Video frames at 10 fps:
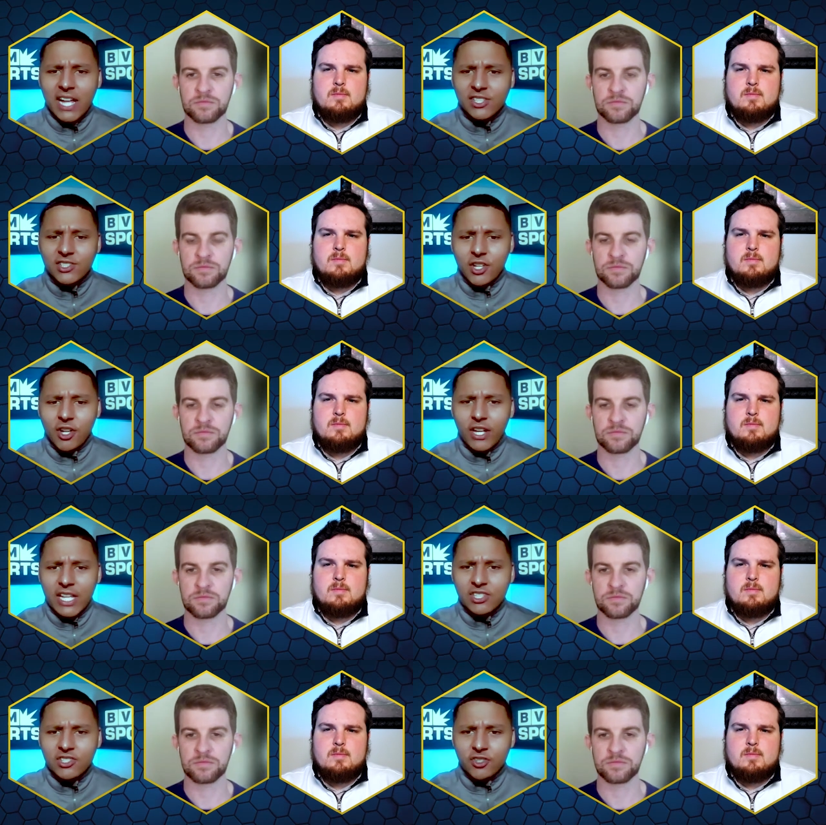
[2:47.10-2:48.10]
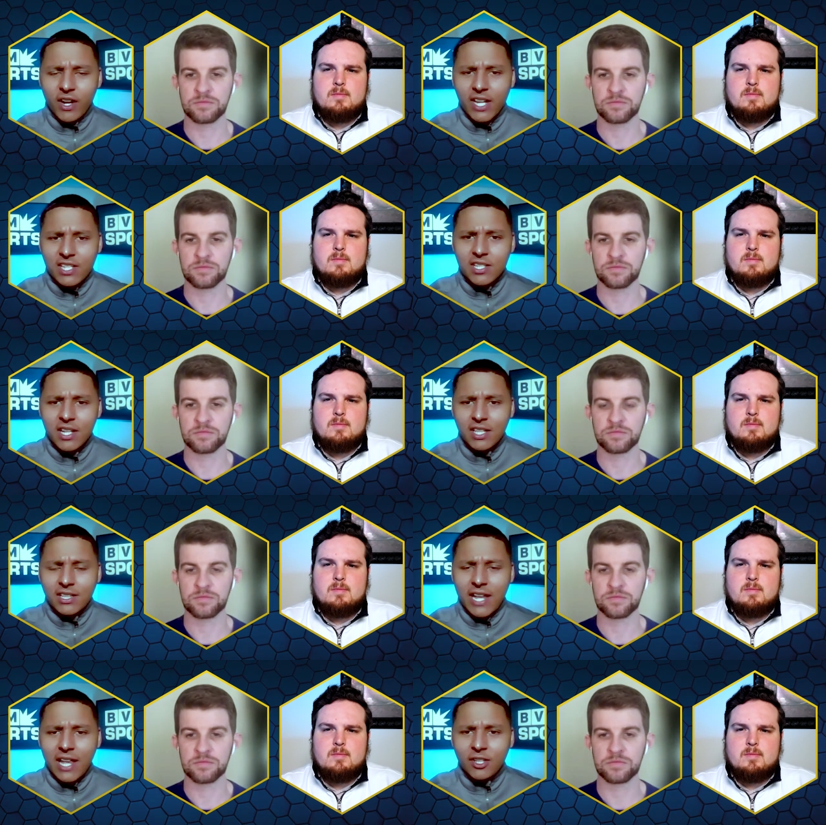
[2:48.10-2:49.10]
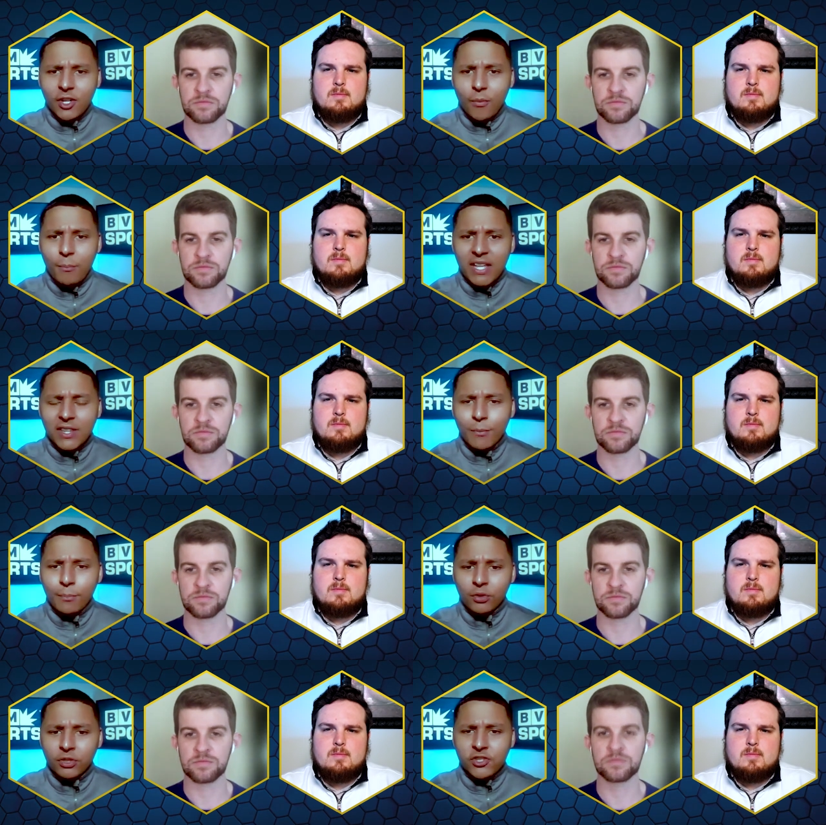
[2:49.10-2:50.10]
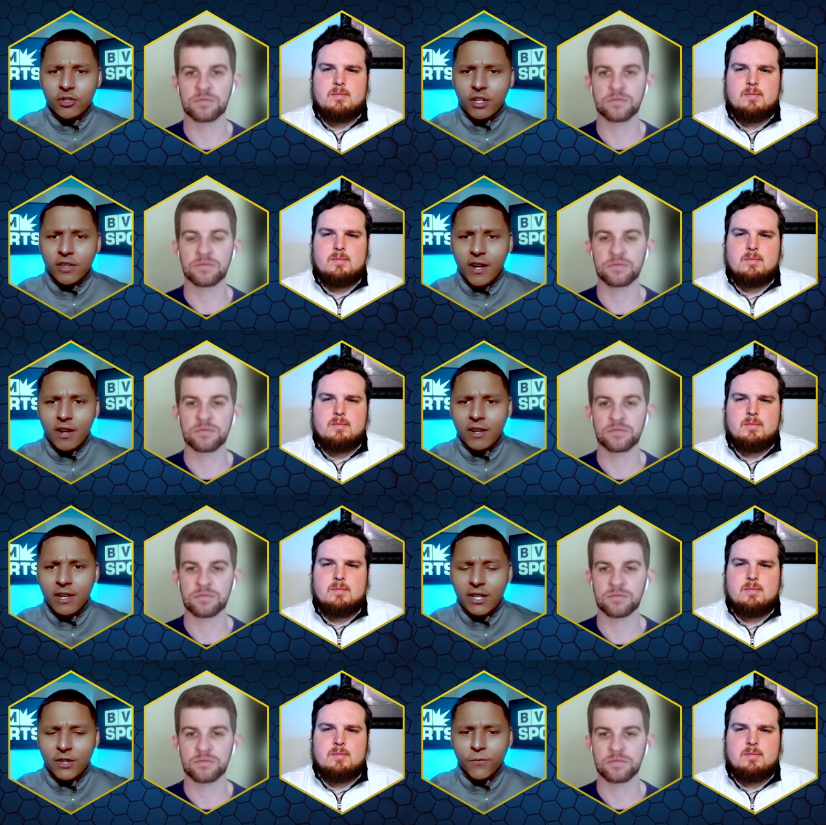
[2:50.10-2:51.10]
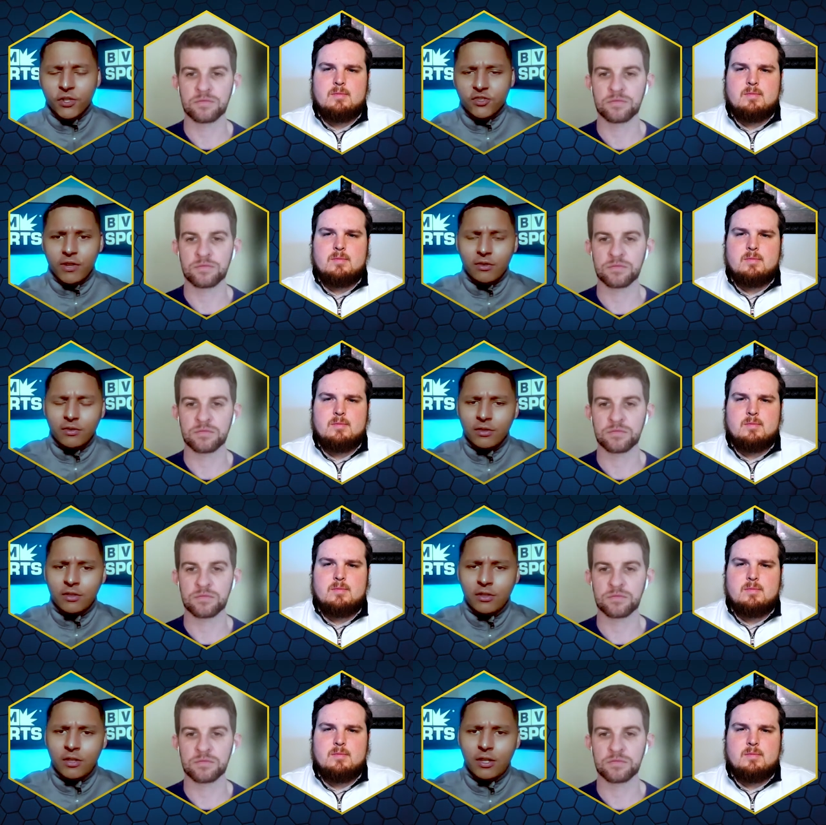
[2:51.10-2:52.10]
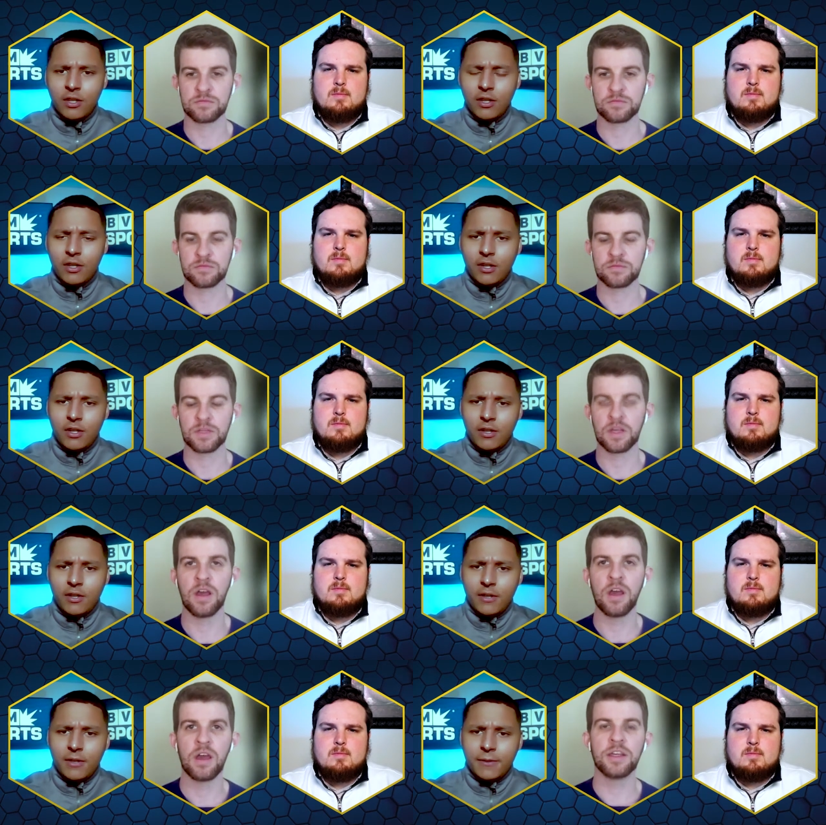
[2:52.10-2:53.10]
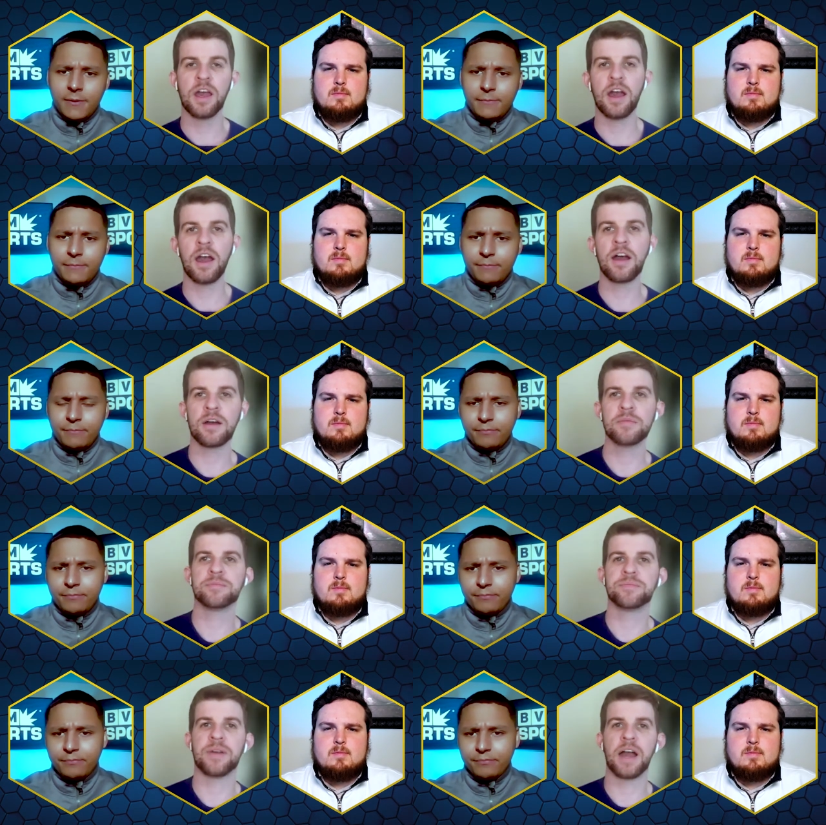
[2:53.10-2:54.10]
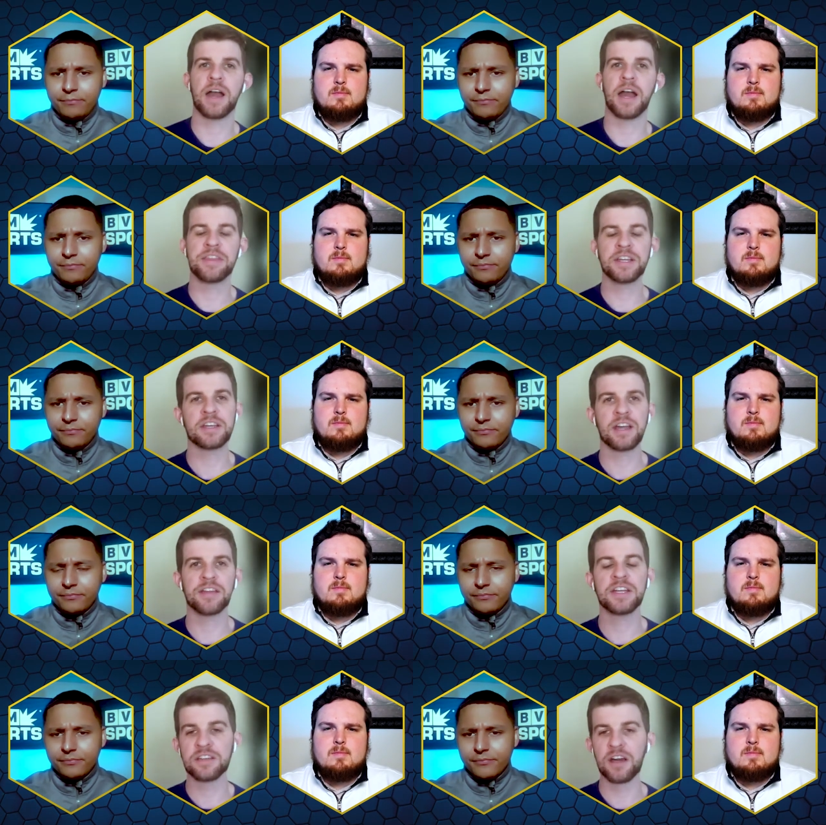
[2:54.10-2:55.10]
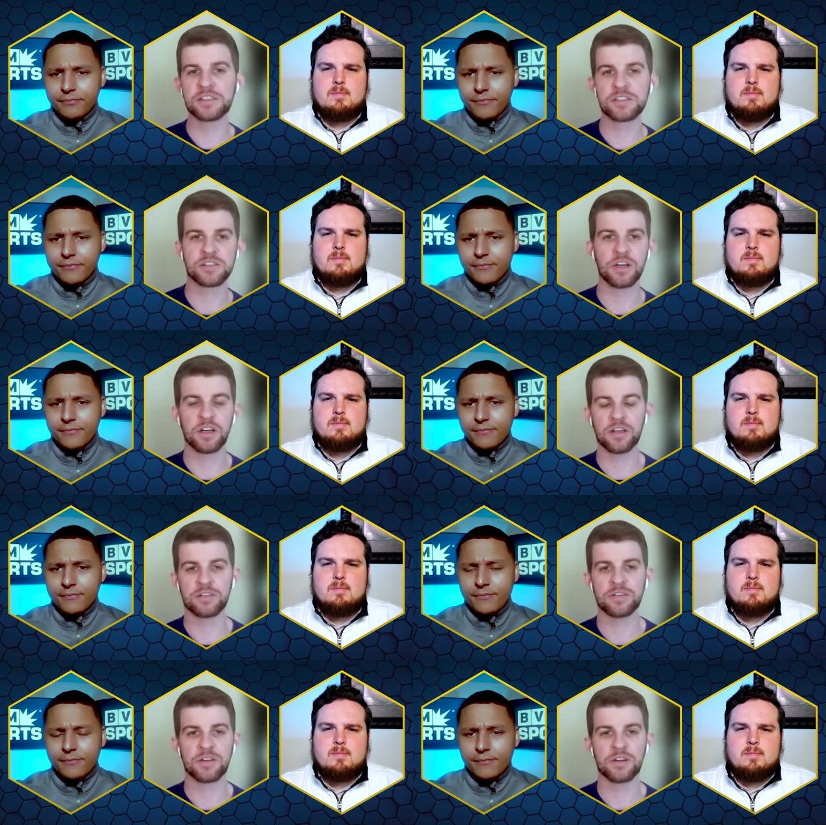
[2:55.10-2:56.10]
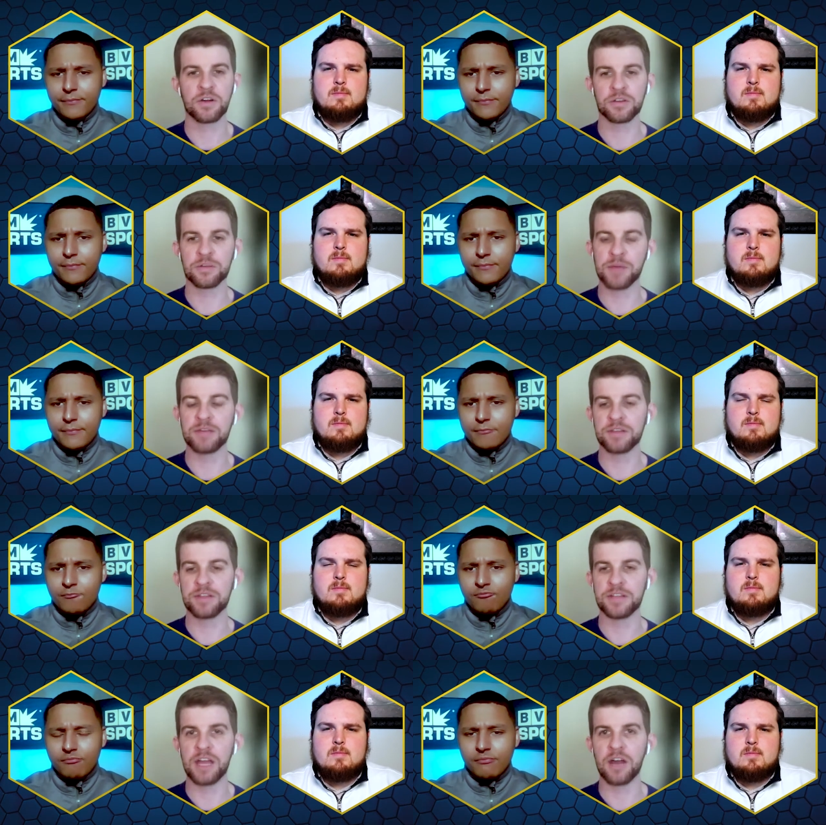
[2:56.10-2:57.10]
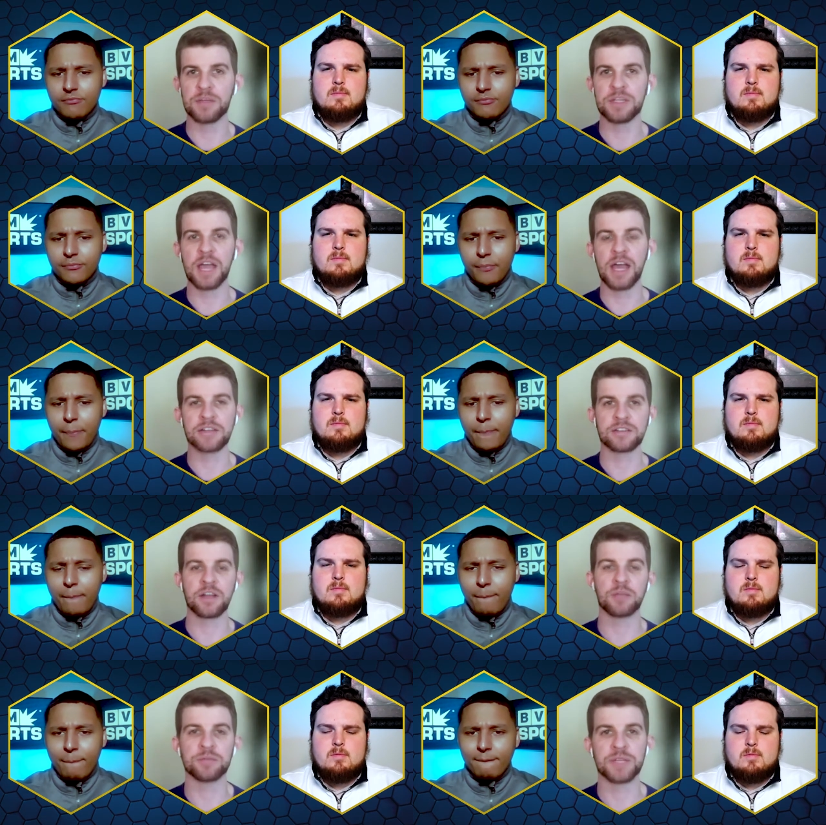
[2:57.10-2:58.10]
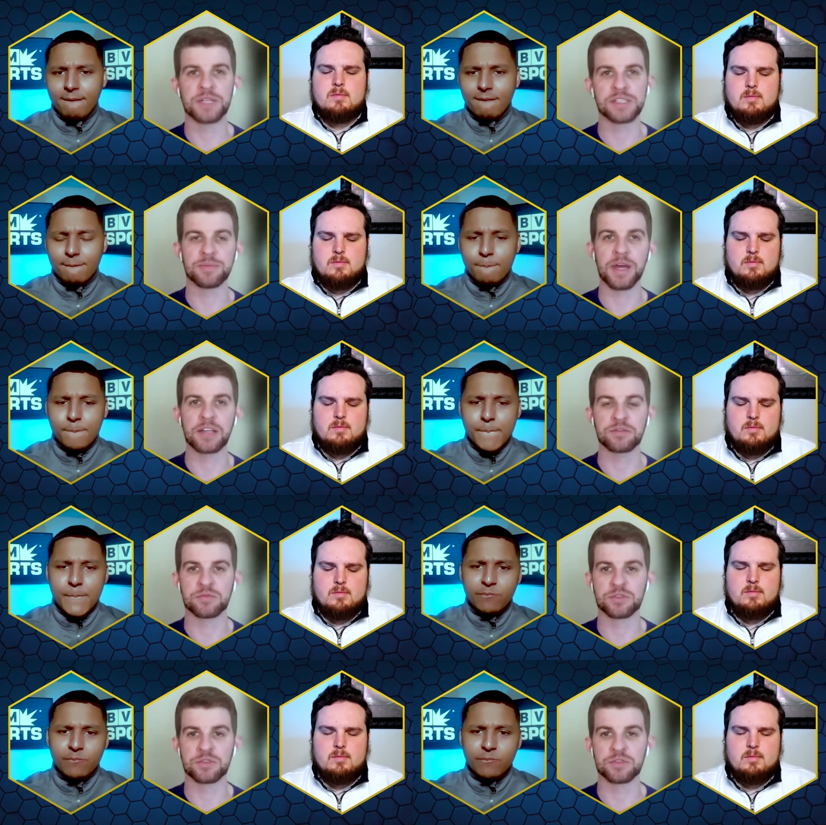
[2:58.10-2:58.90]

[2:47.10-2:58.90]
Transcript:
Speaker 1: kind of saw in Strange that you know made them pull the trigger there in the first round?
Speaker 2: Yeah, um, I think I think he does uh, earn the benefit of the doubt. I mean, he has a couple picks in the past